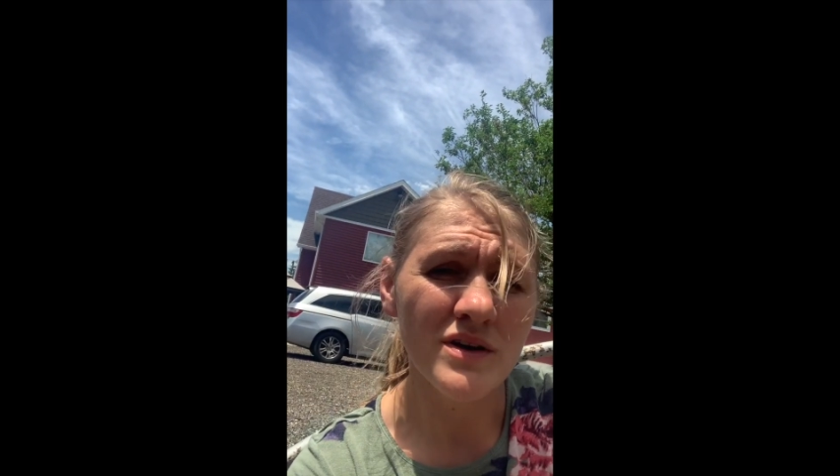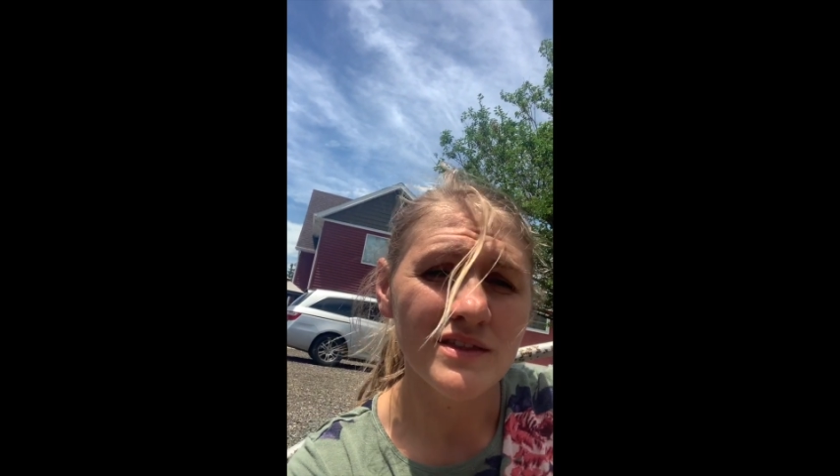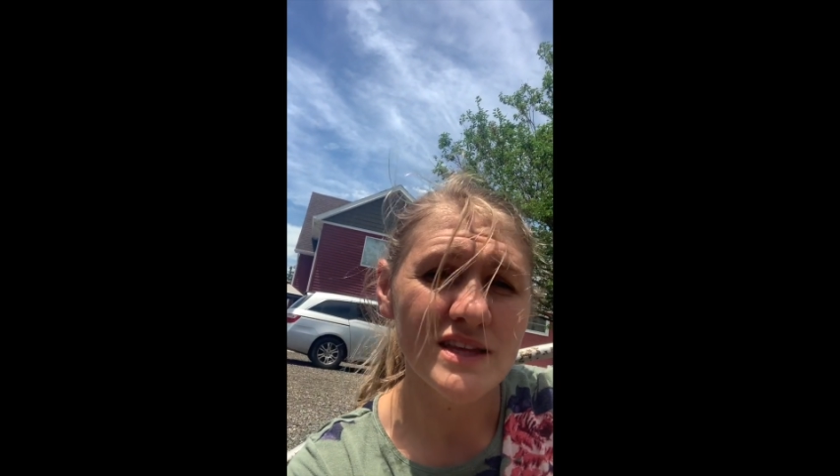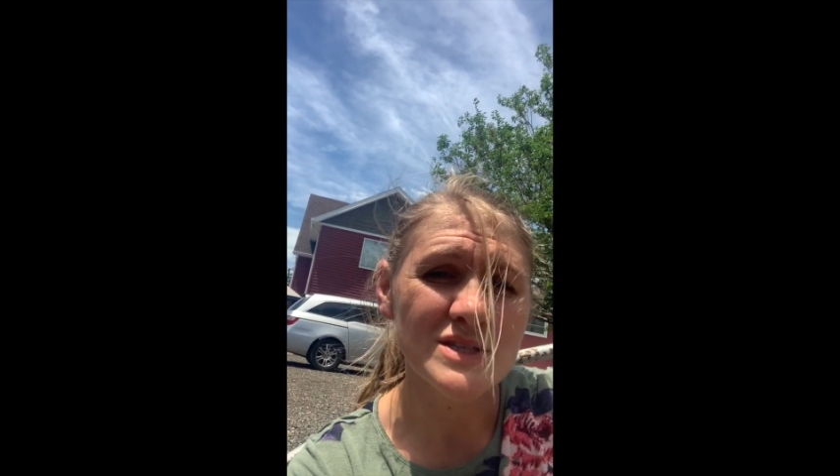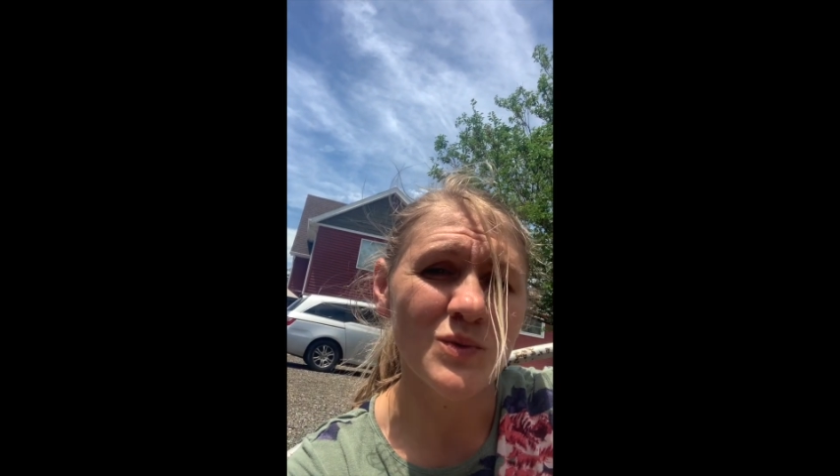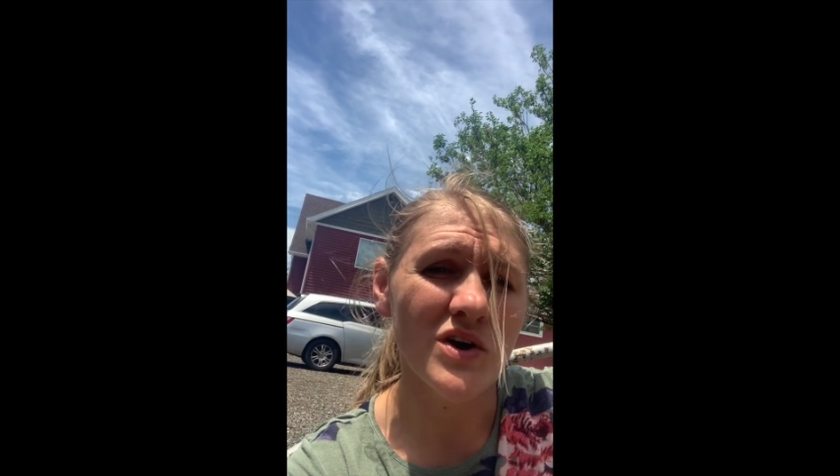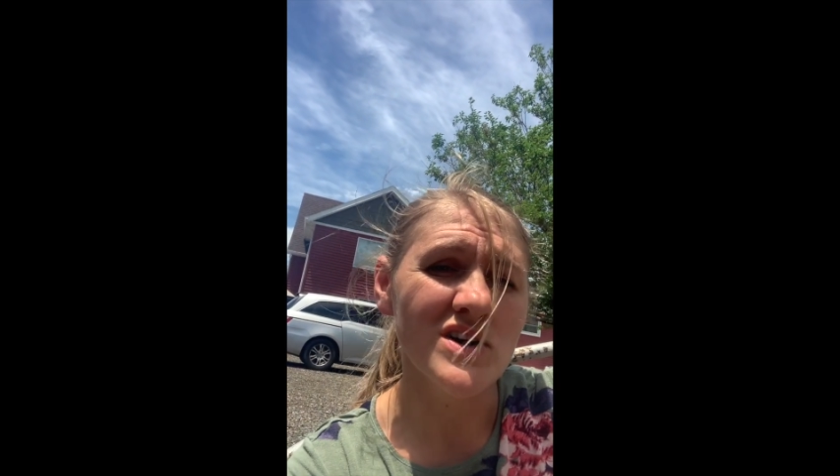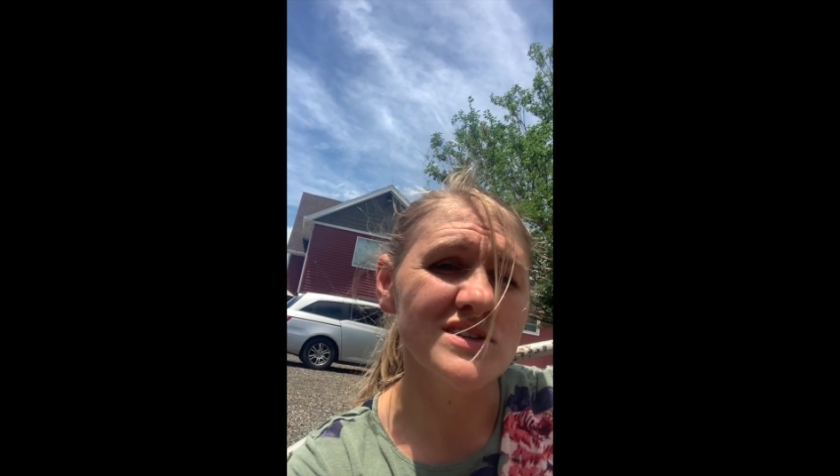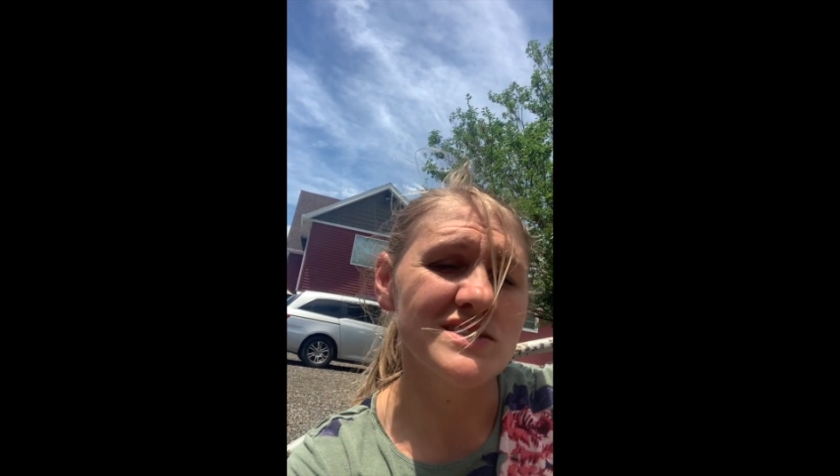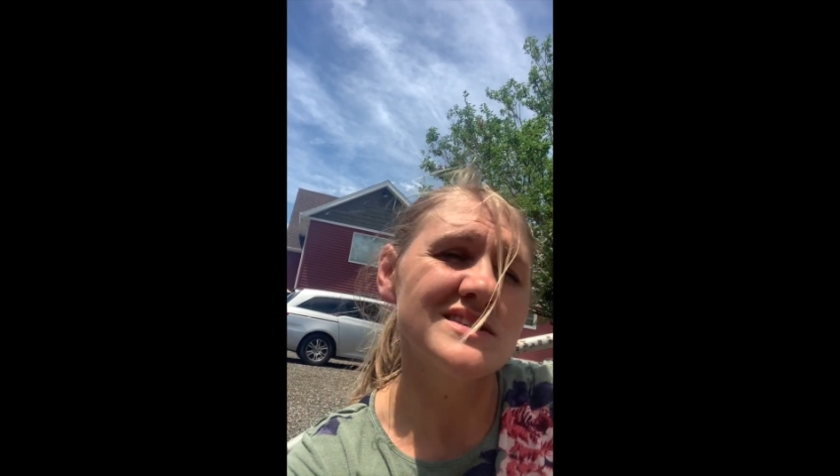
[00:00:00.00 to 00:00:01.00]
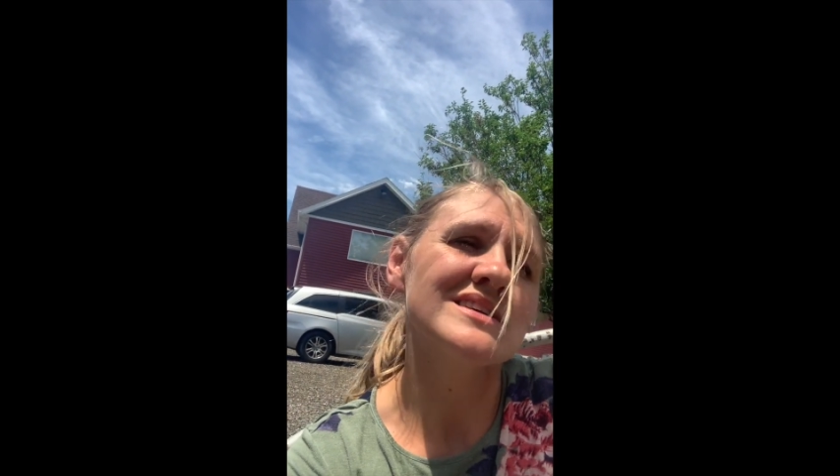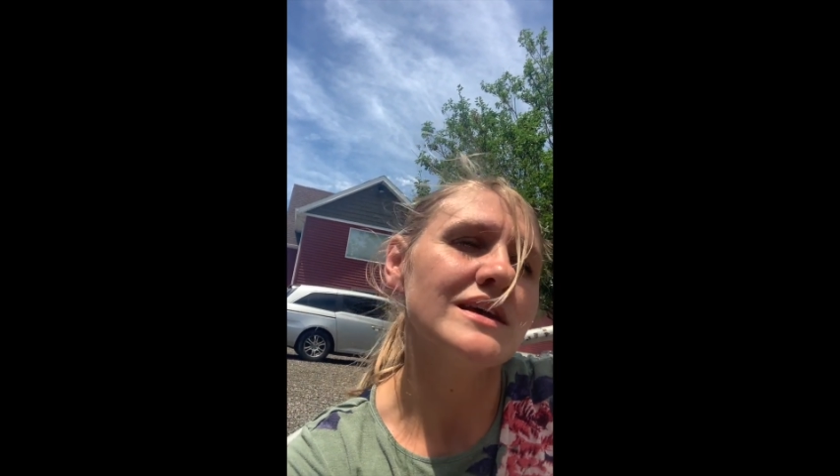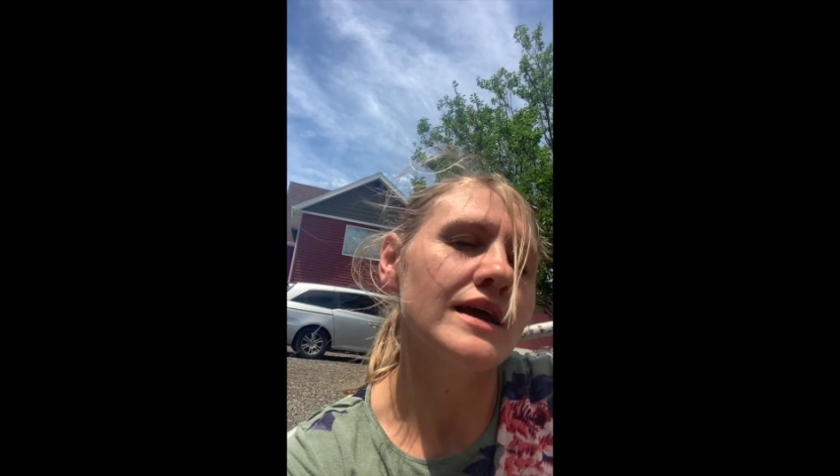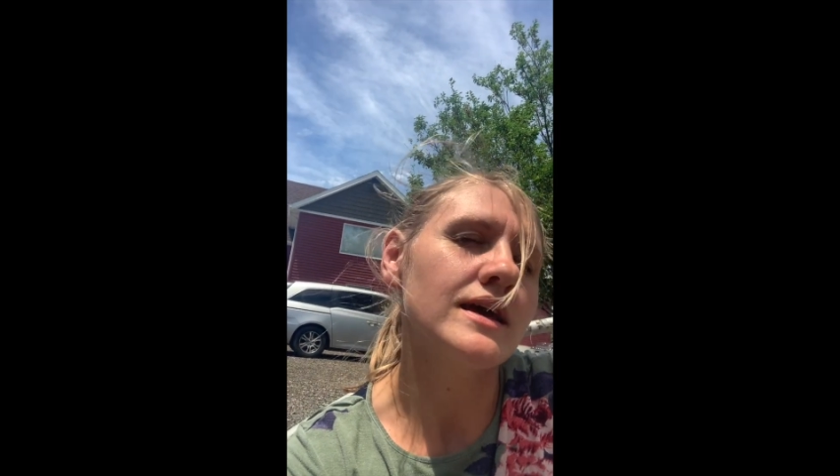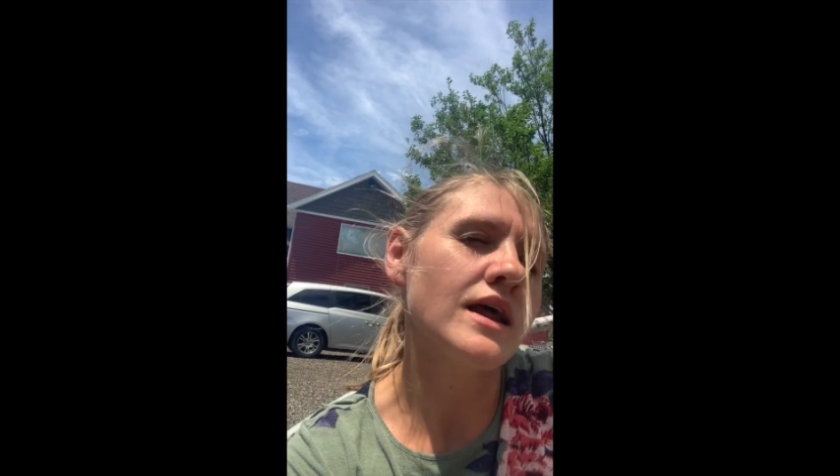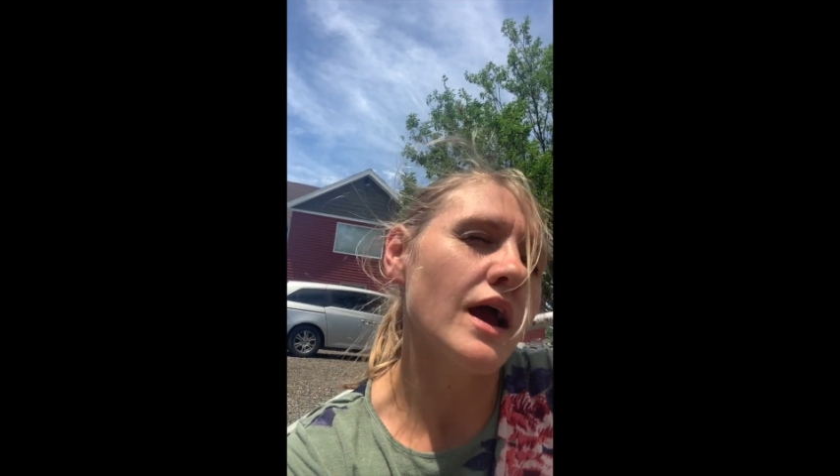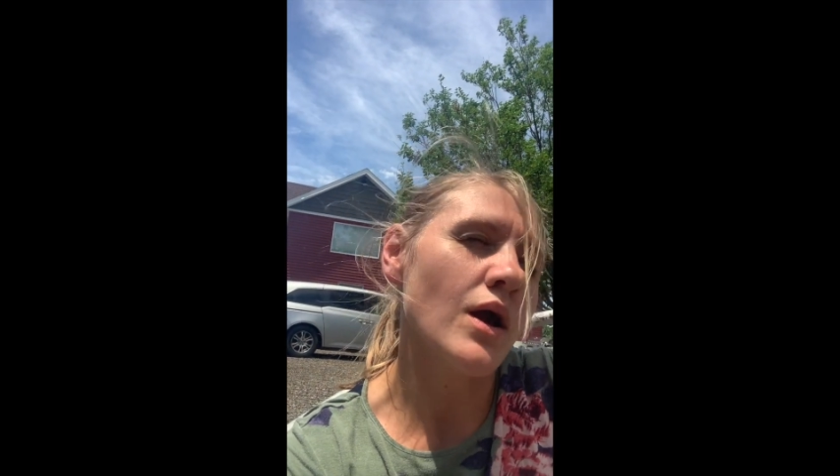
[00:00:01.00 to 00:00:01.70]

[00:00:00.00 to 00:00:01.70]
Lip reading: this works, and I